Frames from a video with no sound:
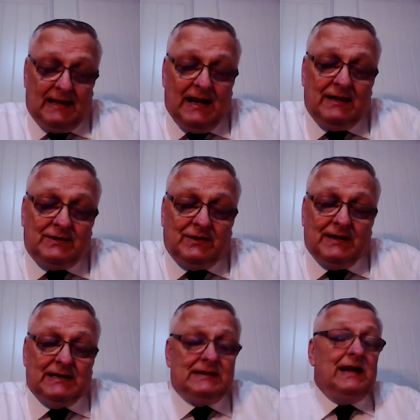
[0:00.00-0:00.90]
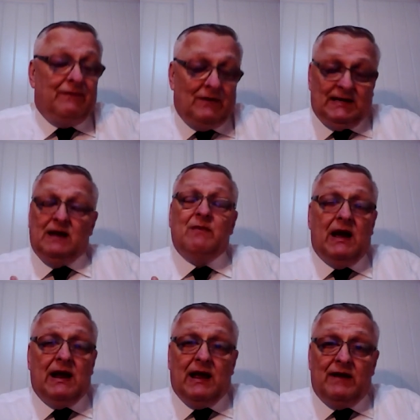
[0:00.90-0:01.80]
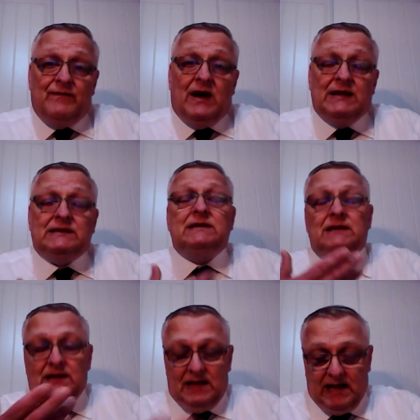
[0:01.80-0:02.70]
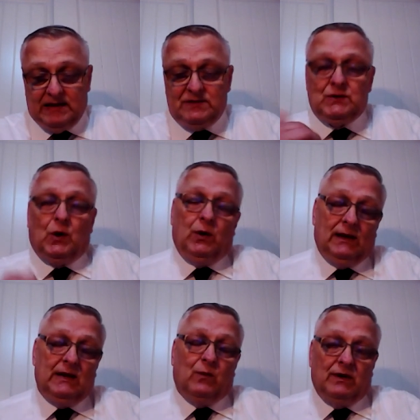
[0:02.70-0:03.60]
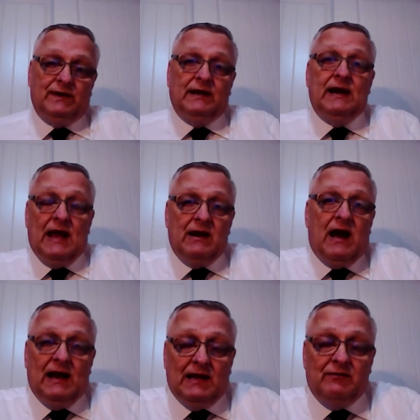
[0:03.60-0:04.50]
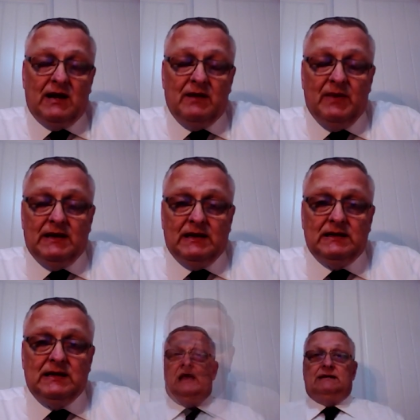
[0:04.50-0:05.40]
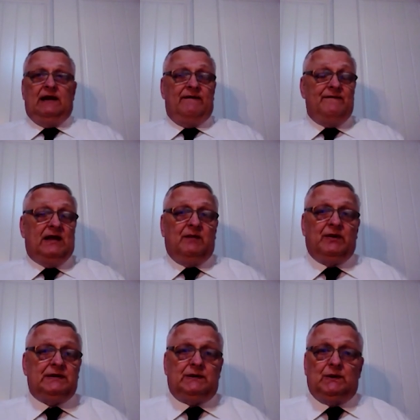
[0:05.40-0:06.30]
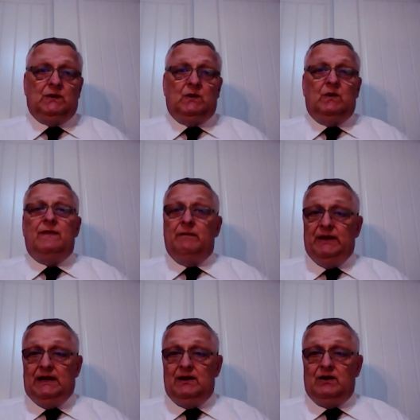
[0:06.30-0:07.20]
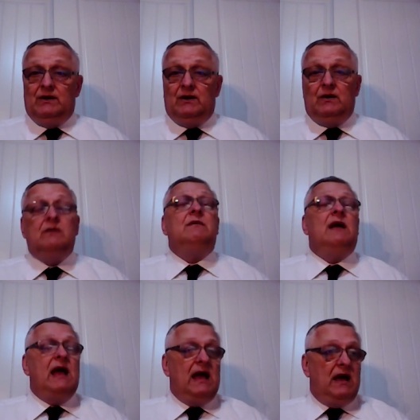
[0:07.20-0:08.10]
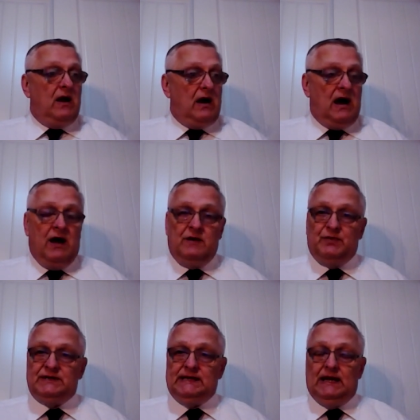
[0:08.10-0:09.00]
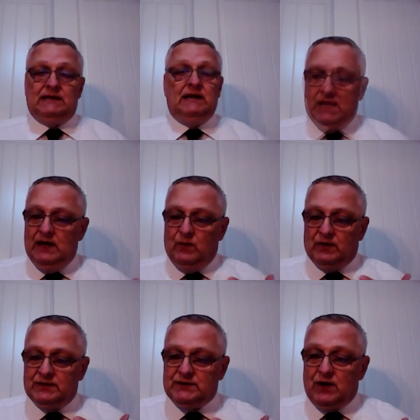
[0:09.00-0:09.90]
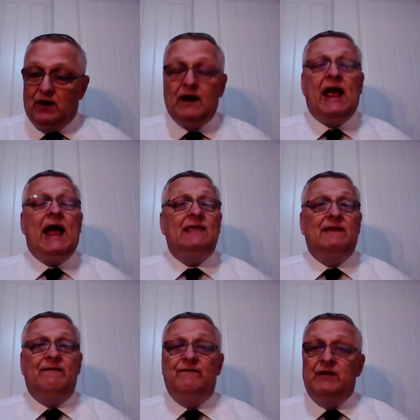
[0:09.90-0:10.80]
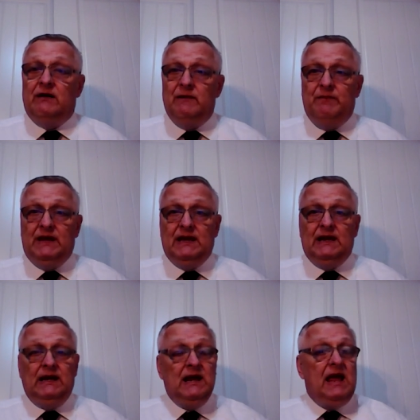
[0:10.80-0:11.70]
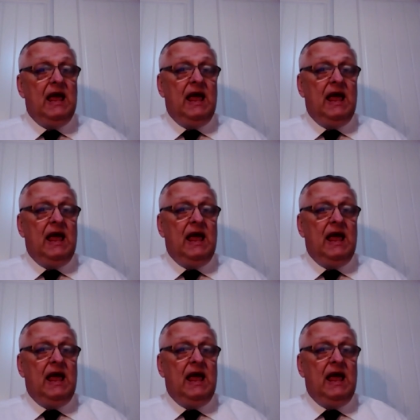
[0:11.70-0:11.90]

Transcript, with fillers: the answer is, if you take my advice, it's totally worth it, and I highly recommend it. Is it available to the beginner? one hundred percent. He will start at the very beginning